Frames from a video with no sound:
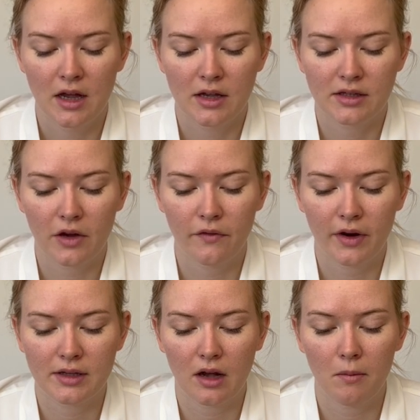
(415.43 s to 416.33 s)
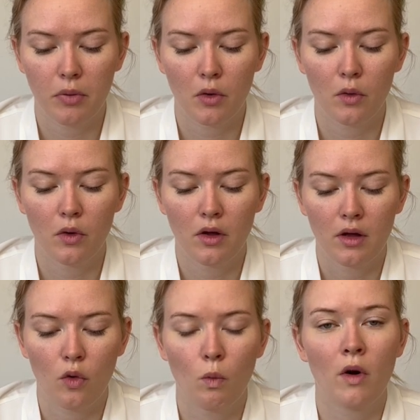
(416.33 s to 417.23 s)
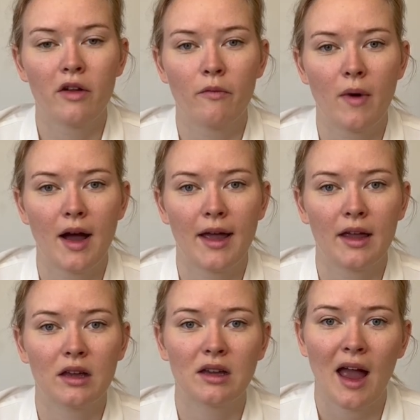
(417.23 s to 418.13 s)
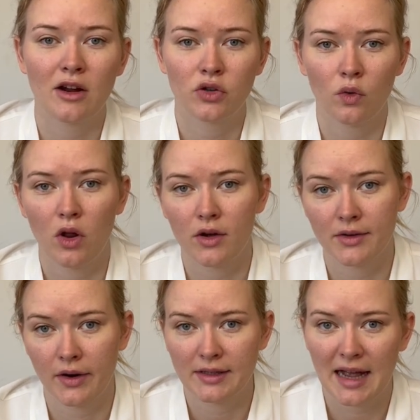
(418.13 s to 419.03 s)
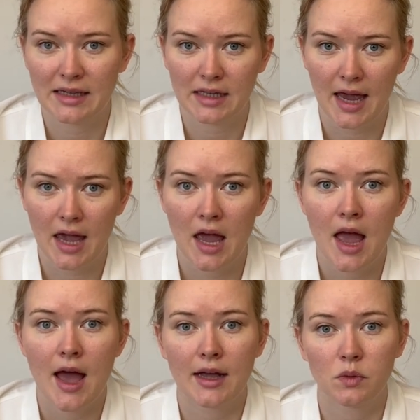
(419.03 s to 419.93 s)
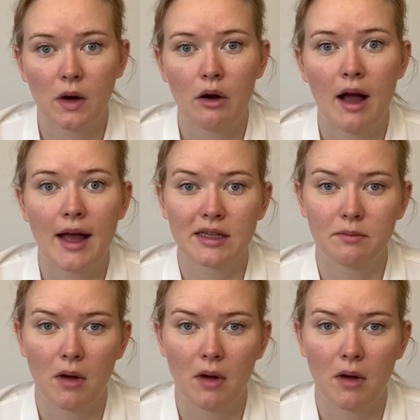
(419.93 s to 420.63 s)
So for example, one of my casual looks on a Saturday, as well as